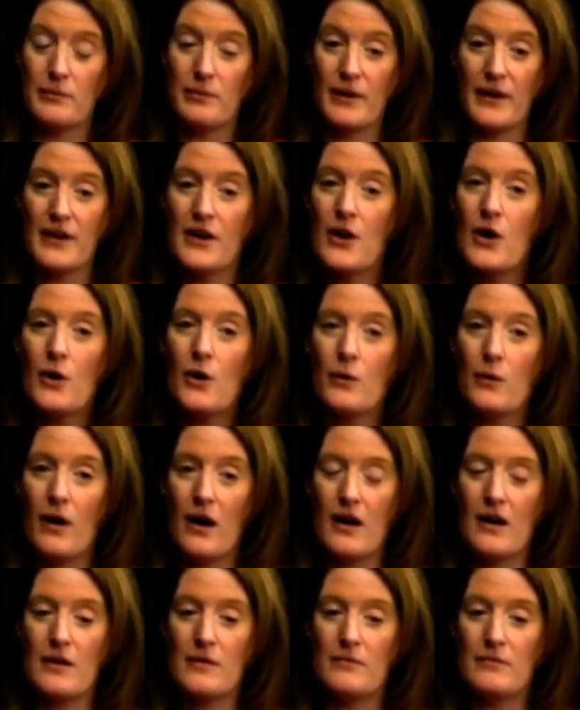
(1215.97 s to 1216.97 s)
But
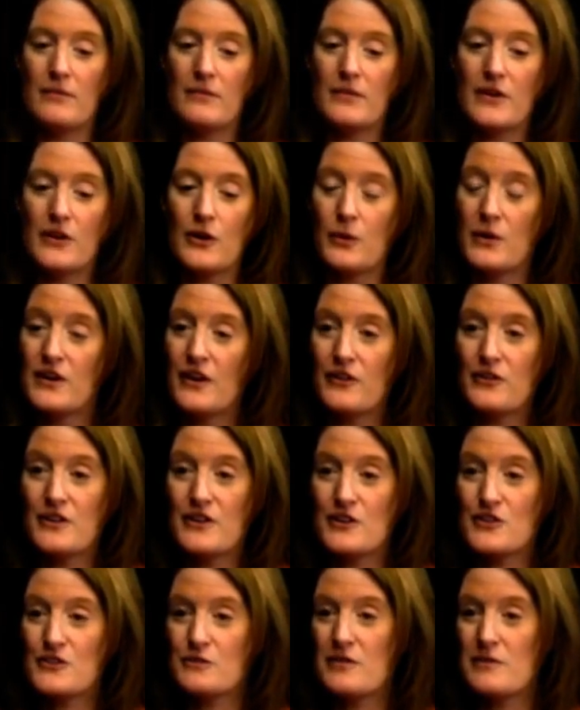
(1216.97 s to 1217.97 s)
um, you know, in other
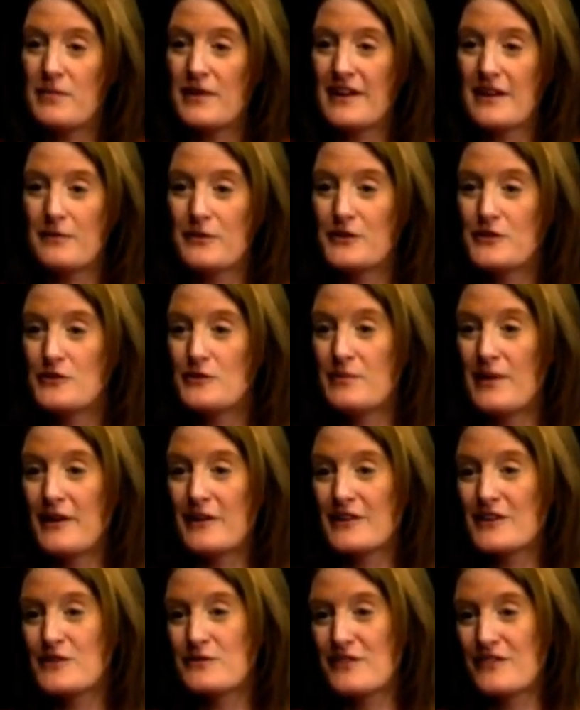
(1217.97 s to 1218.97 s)
years we've been able to do
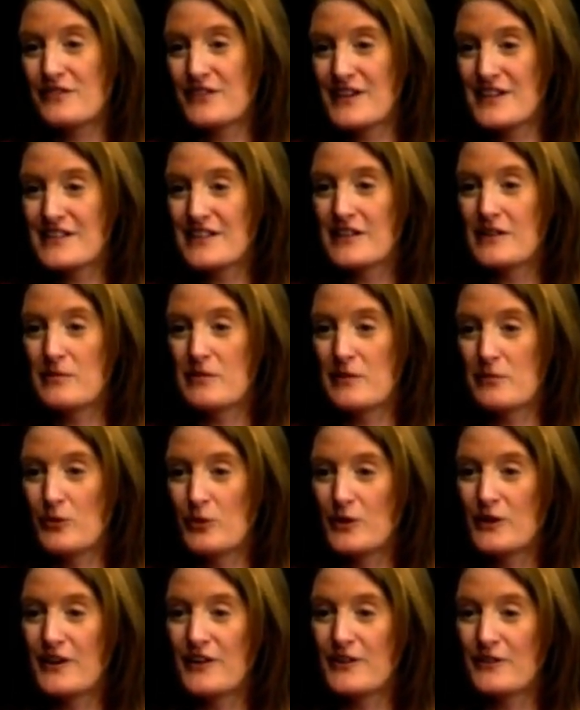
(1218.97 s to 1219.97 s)
better because we've raised a little bit
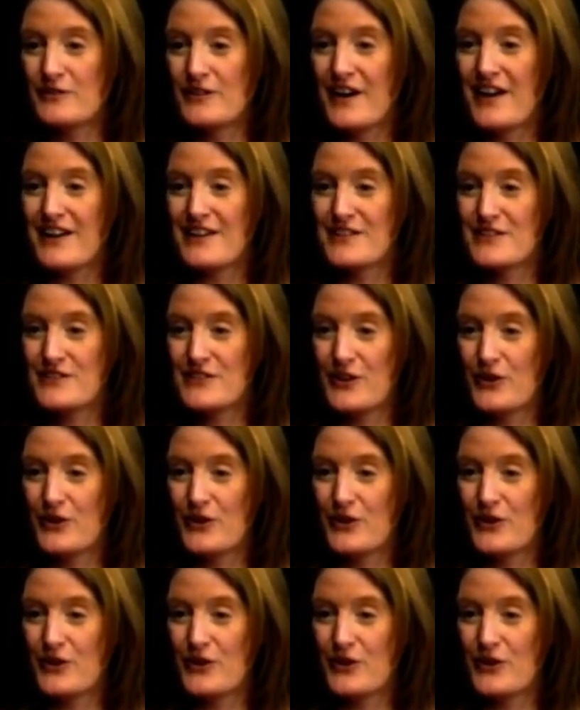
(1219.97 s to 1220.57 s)
more on the race.